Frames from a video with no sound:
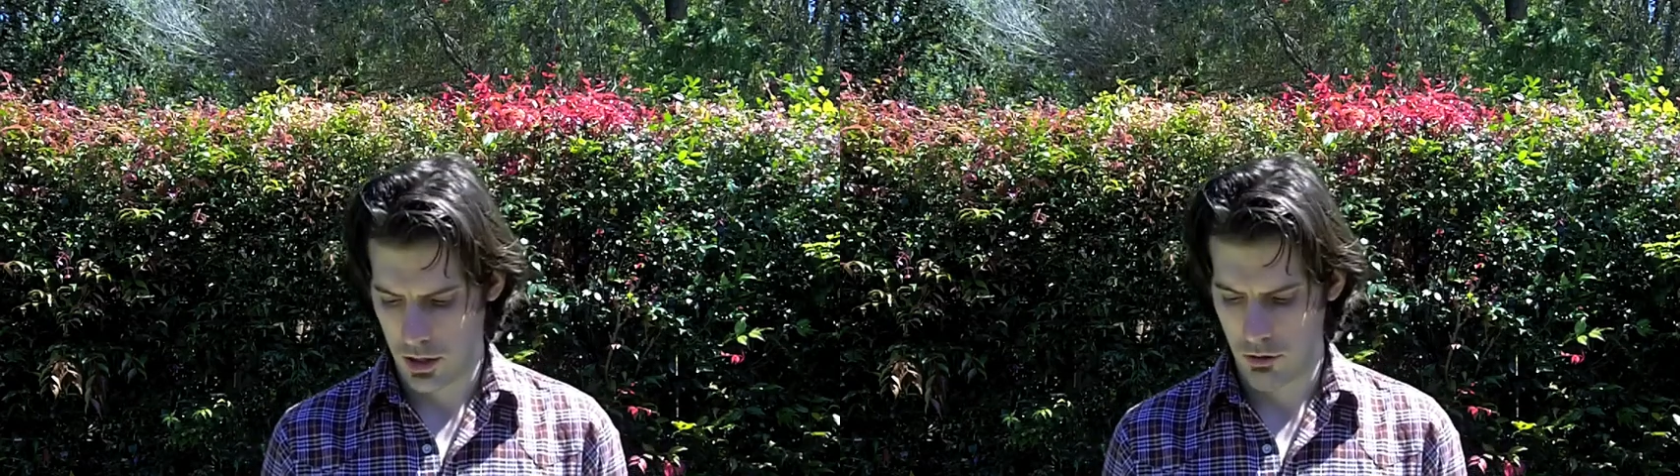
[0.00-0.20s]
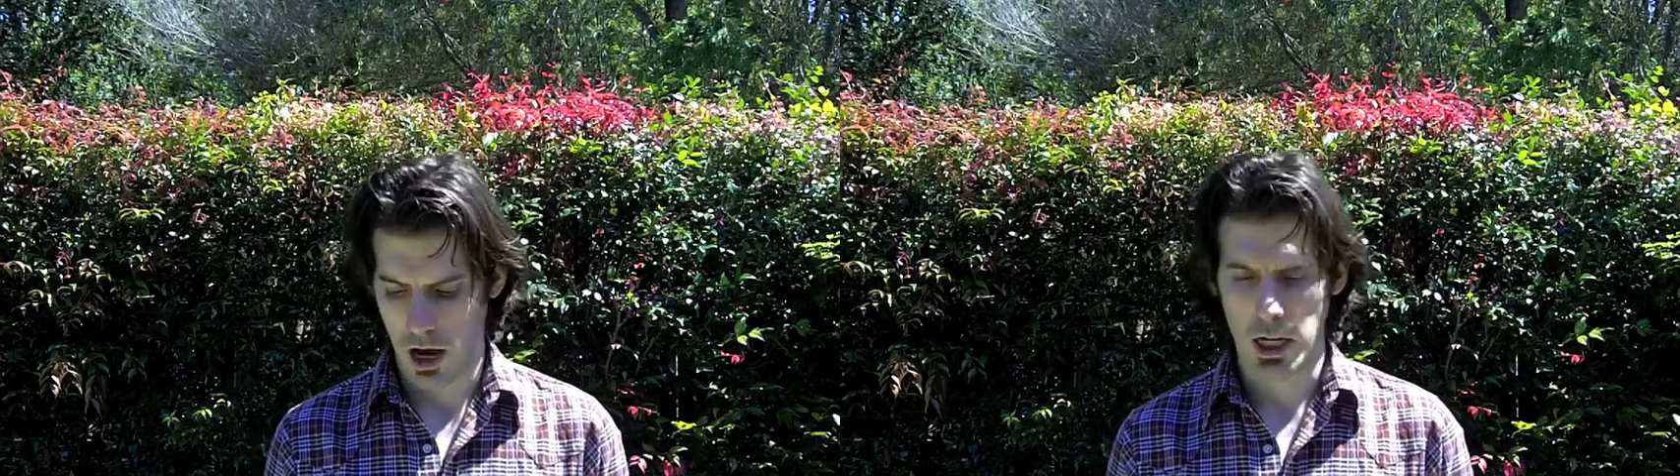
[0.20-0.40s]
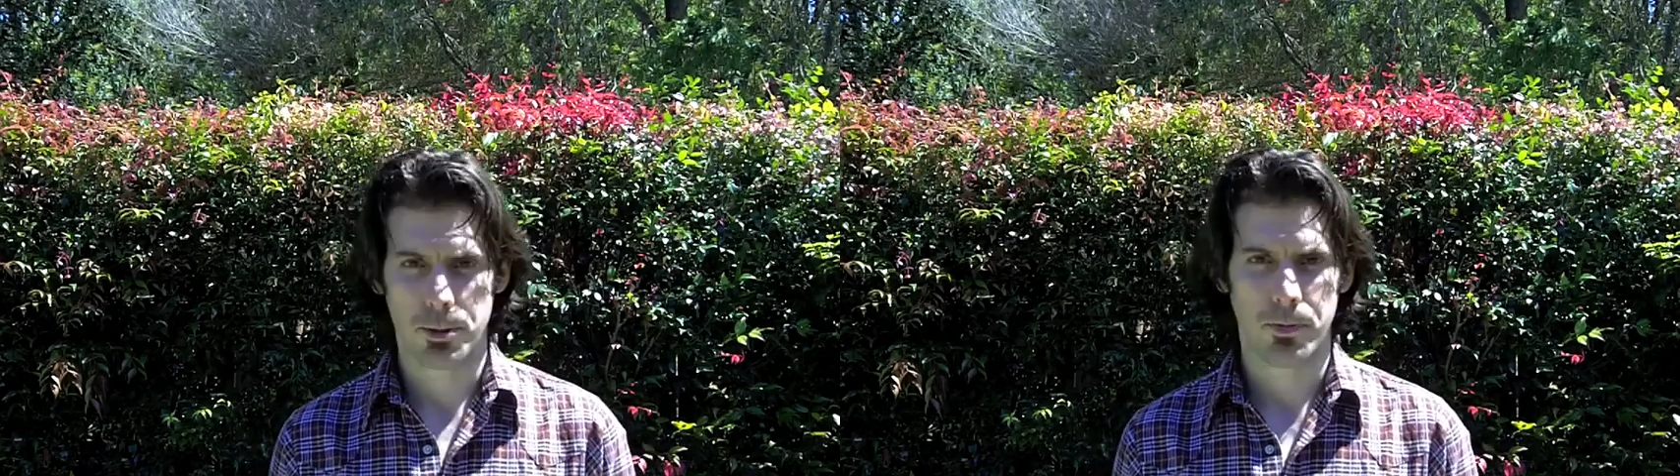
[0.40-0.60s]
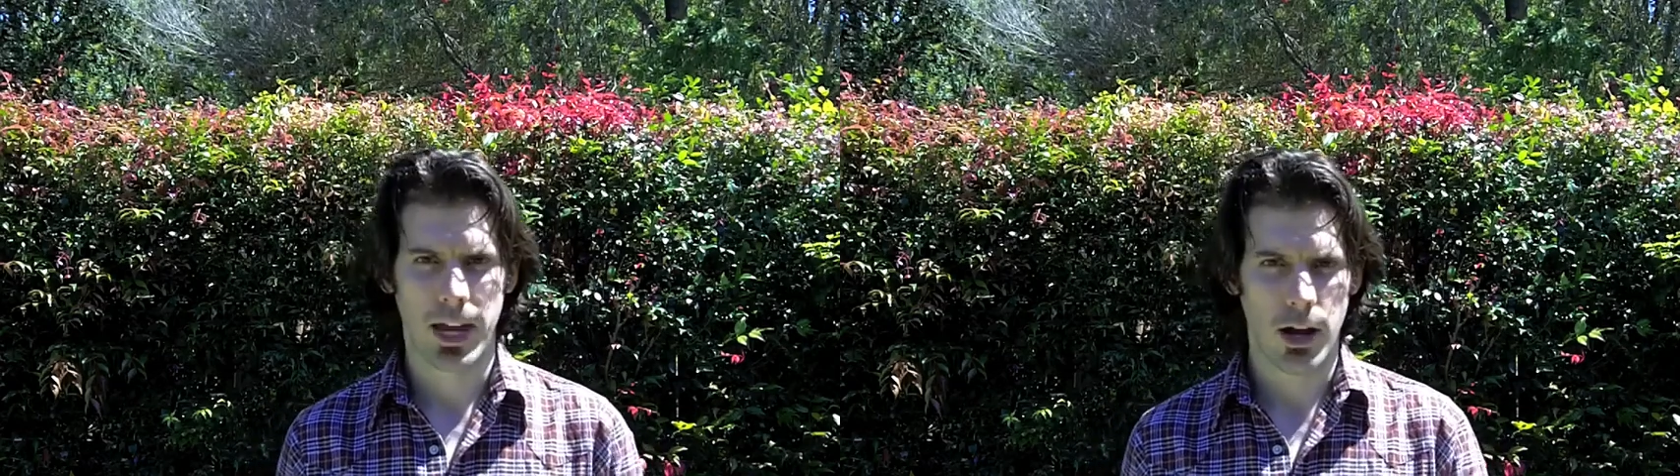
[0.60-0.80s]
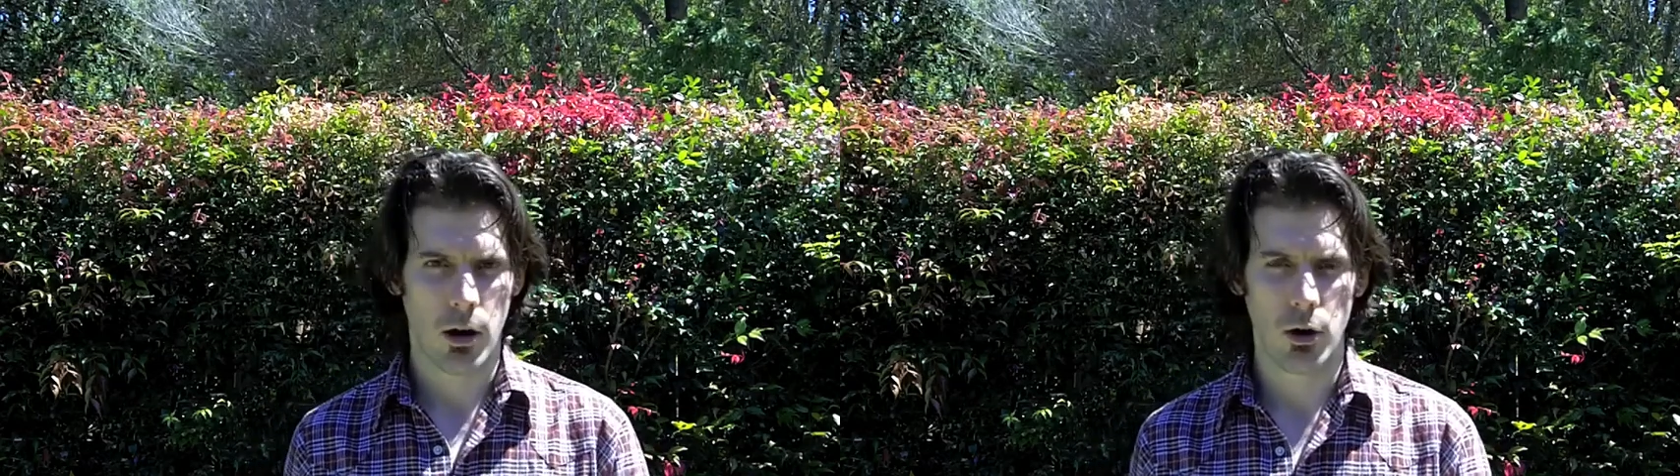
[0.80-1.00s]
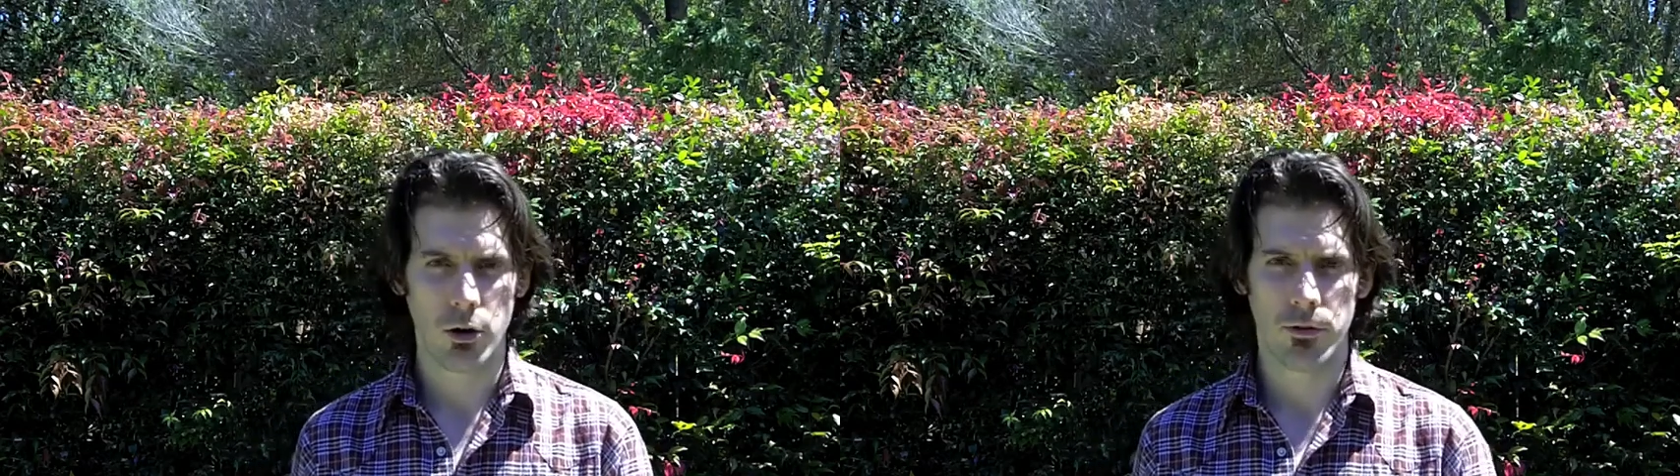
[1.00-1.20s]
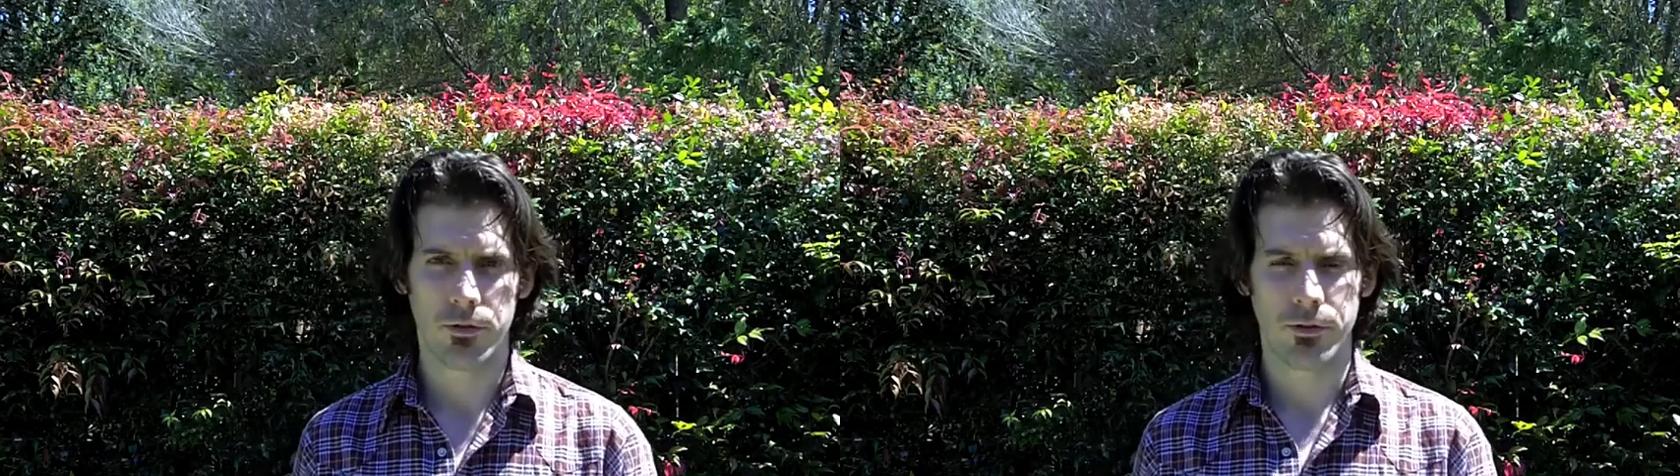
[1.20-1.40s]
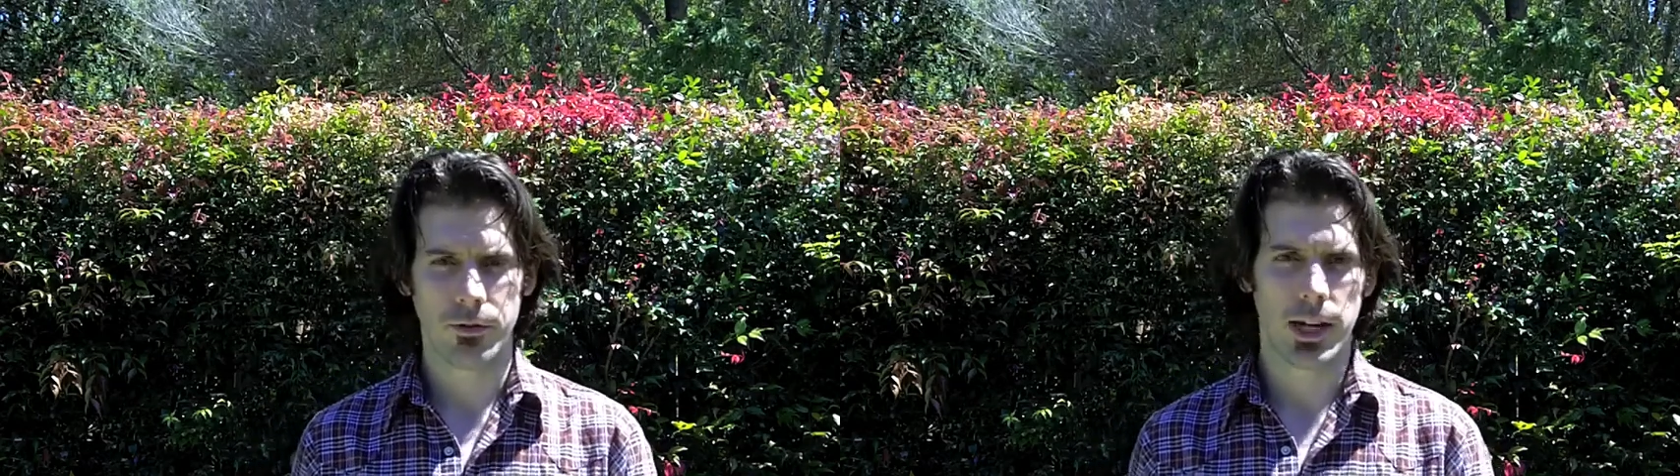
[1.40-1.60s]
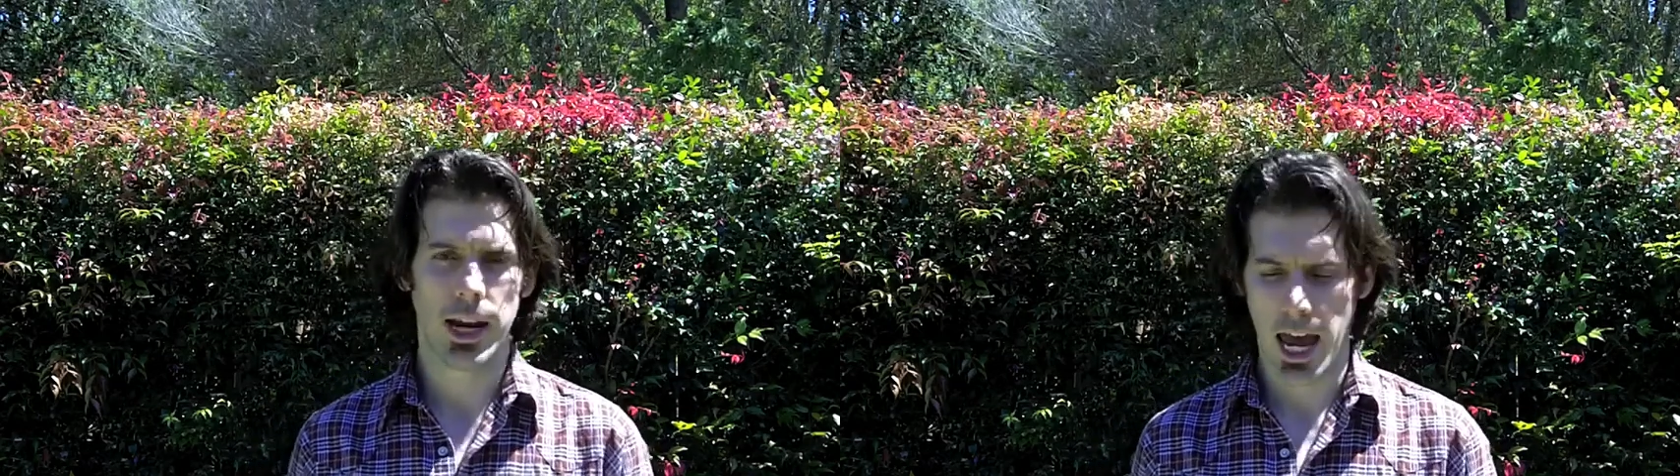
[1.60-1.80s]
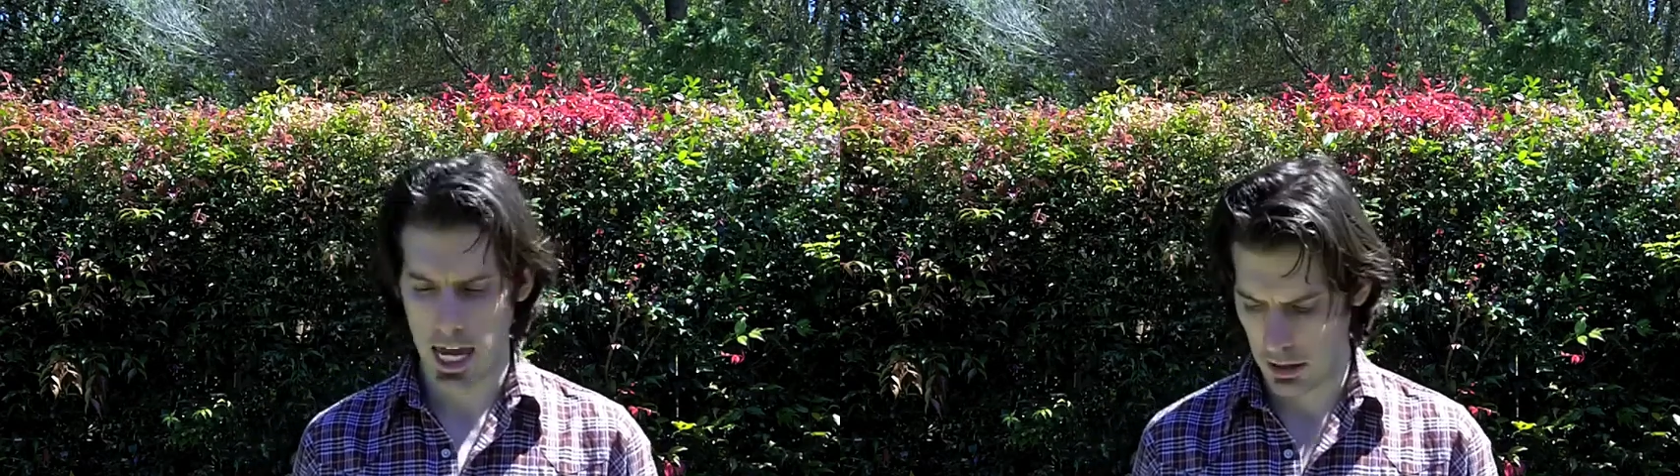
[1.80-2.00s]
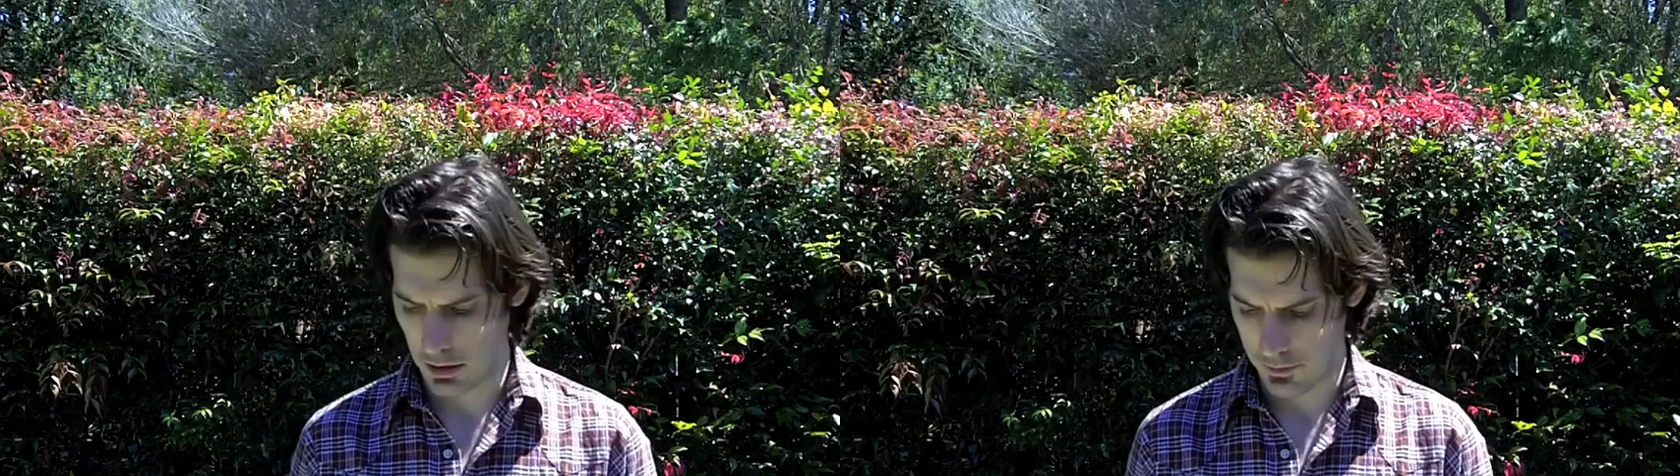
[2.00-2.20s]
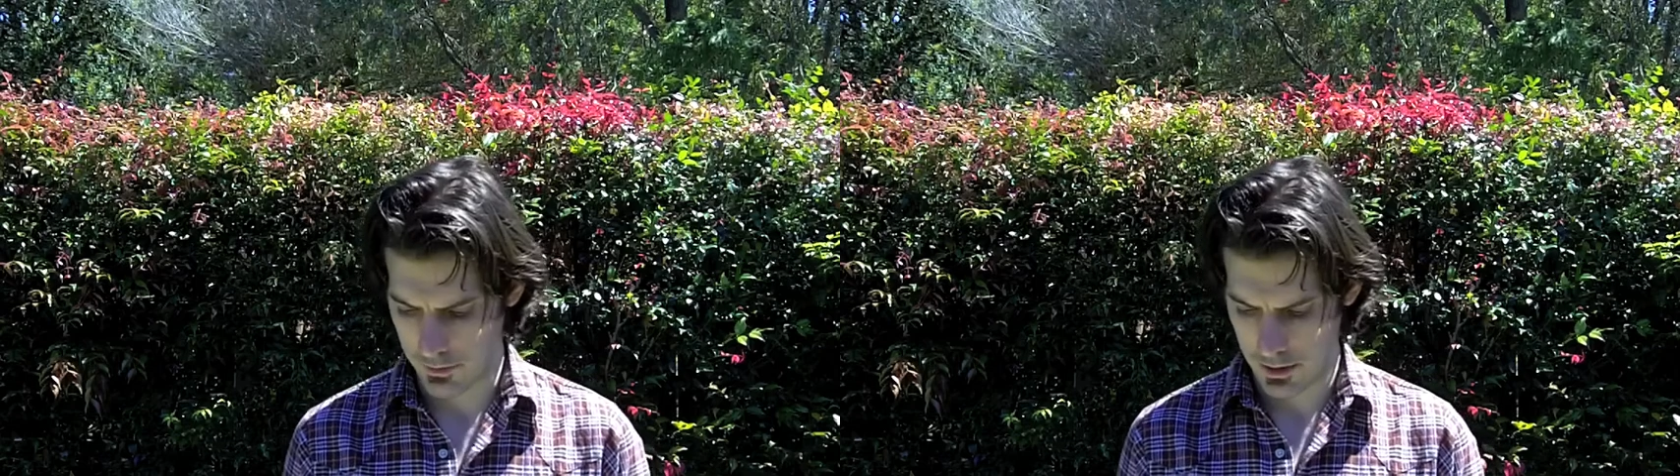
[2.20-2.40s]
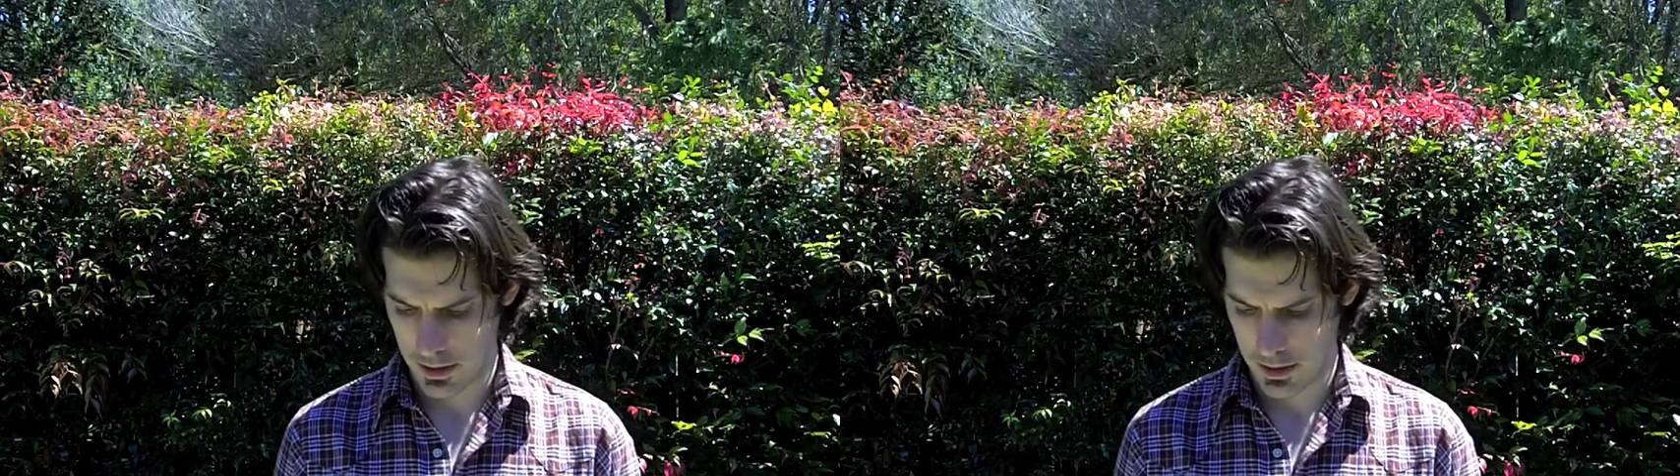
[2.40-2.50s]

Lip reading: grasp, get hold of, get a handle